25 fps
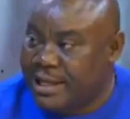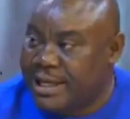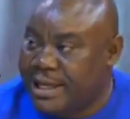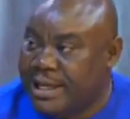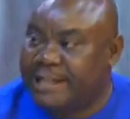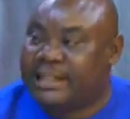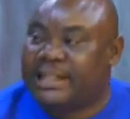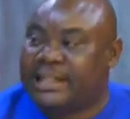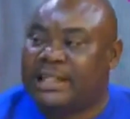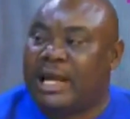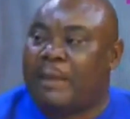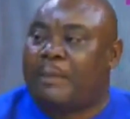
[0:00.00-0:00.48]

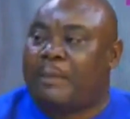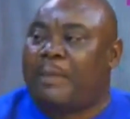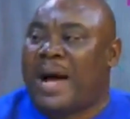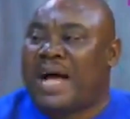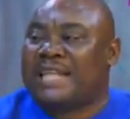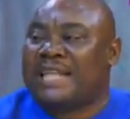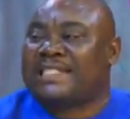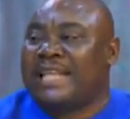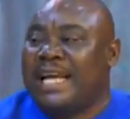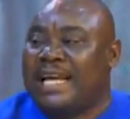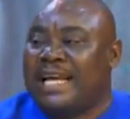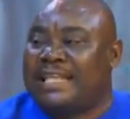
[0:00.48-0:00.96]
Into the
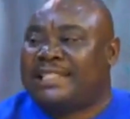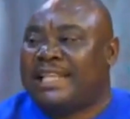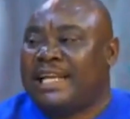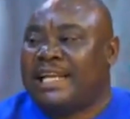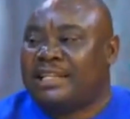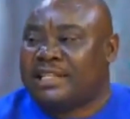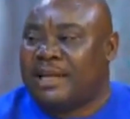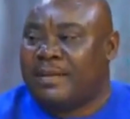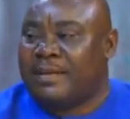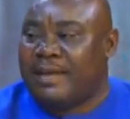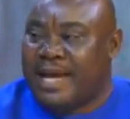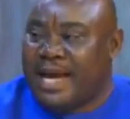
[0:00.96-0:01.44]
past 8
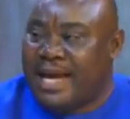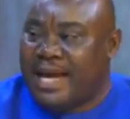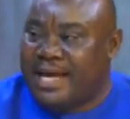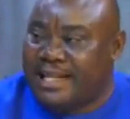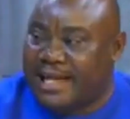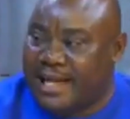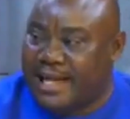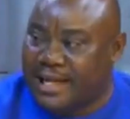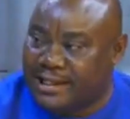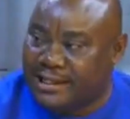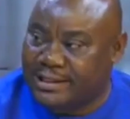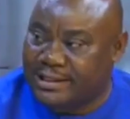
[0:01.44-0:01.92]
years, every year,
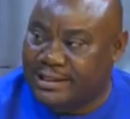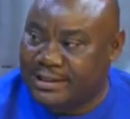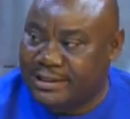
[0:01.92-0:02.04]
they.